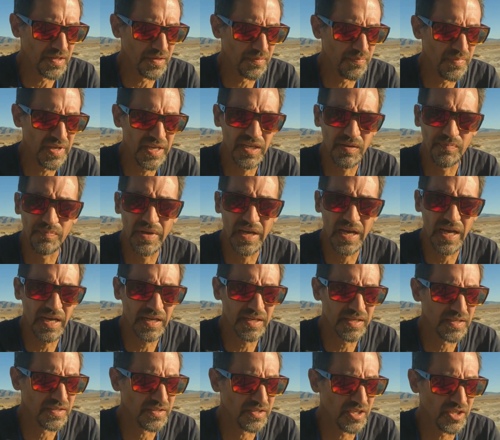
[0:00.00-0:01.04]
make it
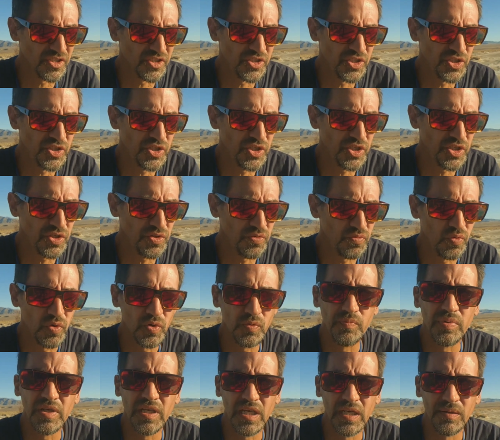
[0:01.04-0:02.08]
back, she
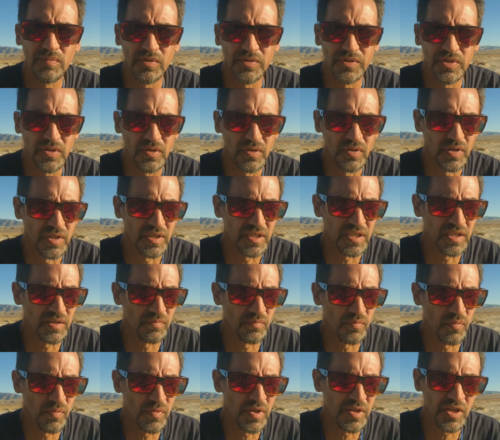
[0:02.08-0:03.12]
would be able to and get
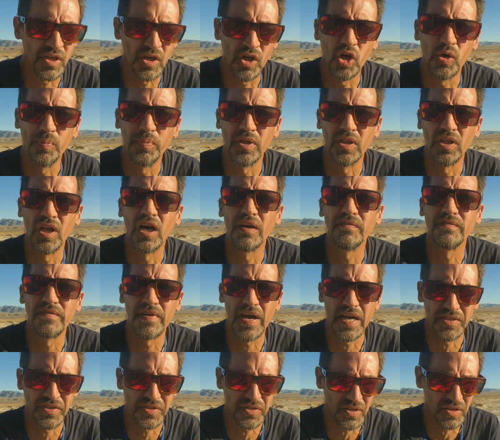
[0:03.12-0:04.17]
help a lot
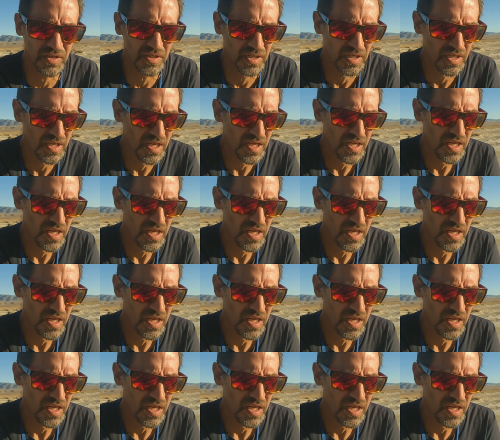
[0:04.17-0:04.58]
faster.